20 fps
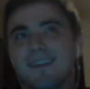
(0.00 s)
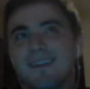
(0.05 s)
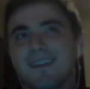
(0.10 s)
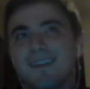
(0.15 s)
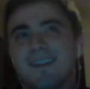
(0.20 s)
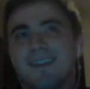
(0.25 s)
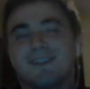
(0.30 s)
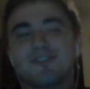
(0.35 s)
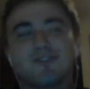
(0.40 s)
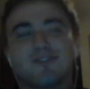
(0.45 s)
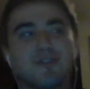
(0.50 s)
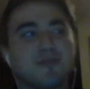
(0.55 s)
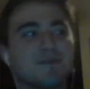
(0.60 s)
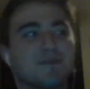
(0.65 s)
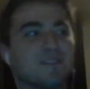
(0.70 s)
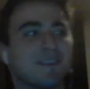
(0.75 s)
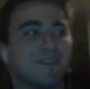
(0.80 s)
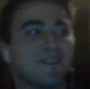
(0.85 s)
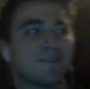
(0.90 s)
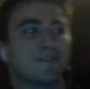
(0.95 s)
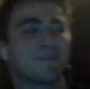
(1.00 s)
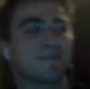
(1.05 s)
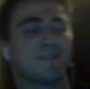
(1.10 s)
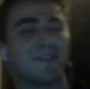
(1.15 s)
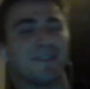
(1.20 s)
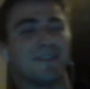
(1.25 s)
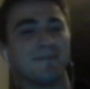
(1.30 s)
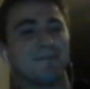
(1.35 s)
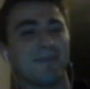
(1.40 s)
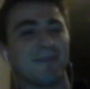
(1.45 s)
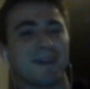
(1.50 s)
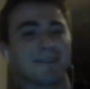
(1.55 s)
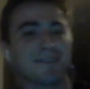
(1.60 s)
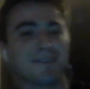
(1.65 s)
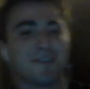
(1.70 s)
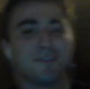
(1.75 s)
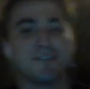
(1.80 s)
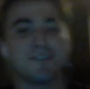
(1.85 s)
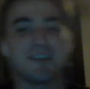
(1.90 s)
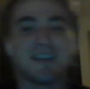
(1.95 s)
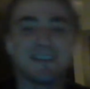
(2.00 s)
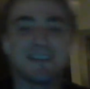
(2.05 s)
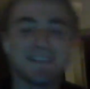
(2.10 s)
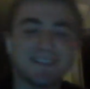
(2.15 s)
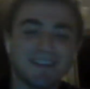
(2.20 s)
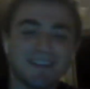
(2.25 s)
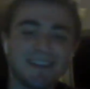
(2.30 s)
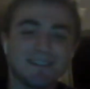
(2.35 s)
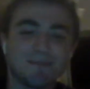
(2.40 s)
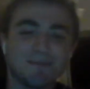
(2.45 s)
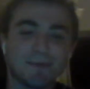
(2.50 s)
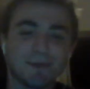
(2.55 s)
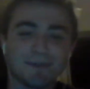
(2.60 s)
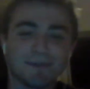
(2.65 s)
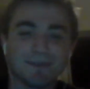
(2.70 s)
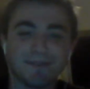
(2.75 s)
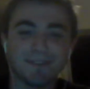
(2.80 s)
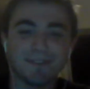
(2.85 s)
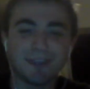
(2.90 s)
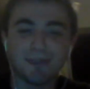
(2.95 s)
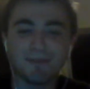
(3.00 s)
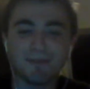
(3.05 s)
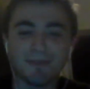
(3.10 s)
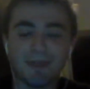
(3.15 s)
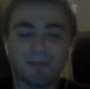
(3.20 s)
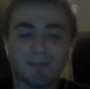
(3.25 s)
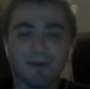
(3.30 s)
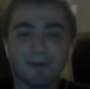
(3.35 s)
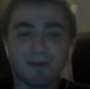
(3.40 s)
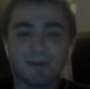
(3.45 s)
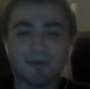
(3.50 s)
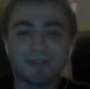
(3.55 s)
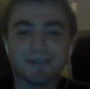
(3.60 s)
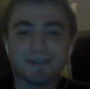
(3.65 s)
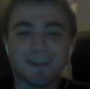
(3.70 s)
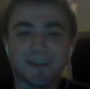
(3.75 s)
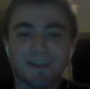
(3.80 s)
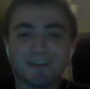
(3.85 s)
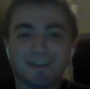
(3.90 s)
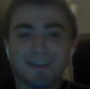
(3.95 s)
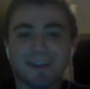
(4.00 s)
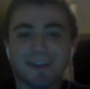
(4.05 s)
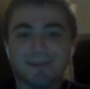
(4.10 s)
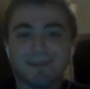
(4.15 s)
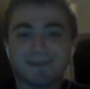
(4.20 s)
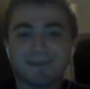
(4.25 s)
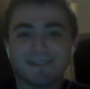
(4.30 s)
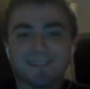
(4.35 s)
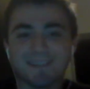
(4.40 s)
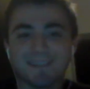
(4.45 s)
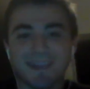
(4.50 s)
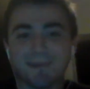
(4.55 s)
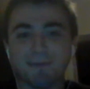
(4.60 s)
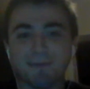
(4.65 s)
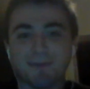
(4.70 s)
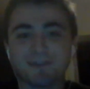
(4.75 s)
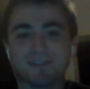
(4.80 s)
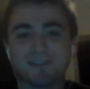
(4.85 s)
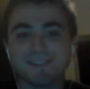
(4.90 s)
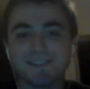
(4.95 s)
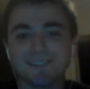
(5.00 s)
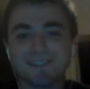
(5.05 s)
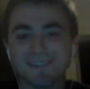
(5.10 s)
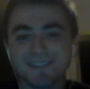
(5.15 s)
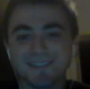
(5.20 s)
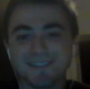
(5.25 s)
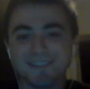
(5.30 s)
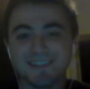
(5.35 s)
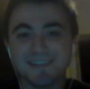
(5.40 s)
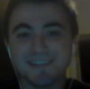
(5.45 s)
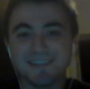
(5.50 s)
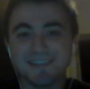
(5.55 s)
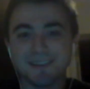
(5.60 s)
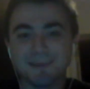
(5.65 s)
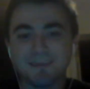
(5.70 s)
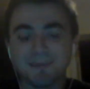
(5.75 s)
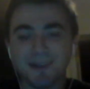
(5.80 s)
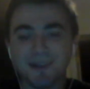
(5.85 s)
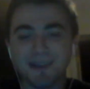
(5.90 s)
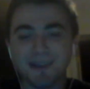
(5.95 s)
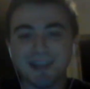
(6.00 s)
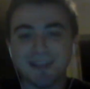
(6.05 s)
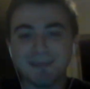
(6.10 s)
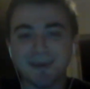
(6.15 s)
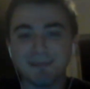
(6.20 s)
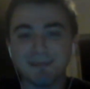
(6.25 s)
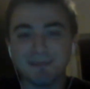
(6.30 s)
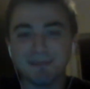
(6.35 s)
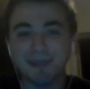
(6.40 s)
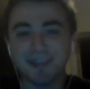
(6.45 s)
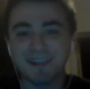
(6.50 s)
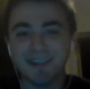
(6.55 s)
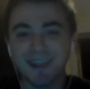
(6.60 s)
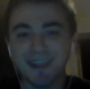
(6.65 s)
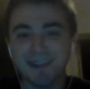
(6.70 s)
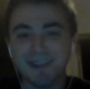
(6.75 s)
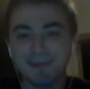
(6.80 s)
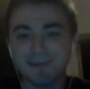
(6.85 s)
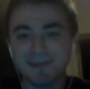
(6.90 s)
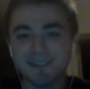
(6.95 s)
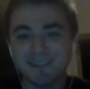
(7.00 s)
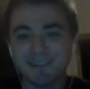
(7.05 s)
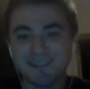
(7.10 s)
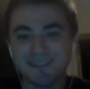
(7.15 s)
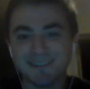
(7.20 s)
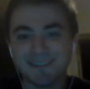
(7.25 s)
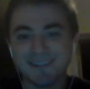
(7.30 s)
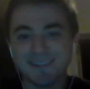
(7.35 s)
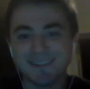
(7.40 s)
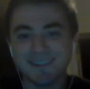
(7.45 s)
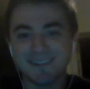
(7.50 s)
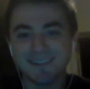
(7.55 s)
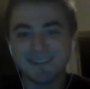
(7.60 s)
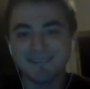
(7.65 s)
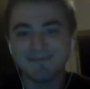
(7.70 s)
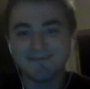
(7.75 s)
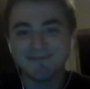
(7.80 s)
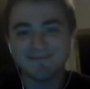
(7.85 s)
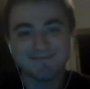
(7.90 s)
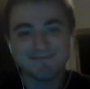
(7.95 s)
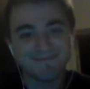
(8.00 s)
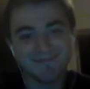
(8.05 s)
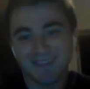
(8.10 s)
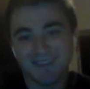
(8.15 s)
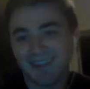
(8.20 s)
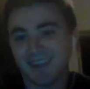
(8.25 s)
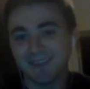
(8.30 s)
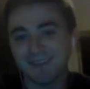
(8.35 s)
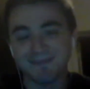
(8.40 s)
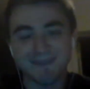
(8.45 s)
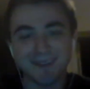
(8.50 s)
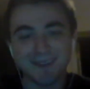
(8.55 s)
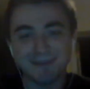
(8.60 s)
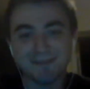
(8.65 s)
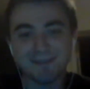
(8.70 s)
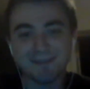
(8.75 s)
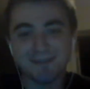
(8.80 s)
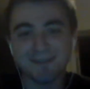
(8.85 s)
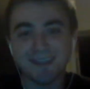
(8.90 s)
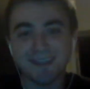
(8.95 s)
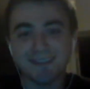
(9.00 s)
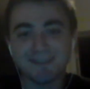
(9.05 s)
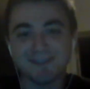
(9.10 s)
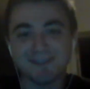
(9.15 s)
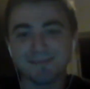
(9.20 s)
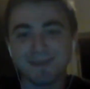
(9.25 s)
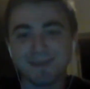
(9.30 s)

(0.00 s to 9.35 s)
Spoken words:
it shows the difference between Mexico and the United States, where they want to win soccer games, and we're just sitting here complaining about playing games. Hey, that's just my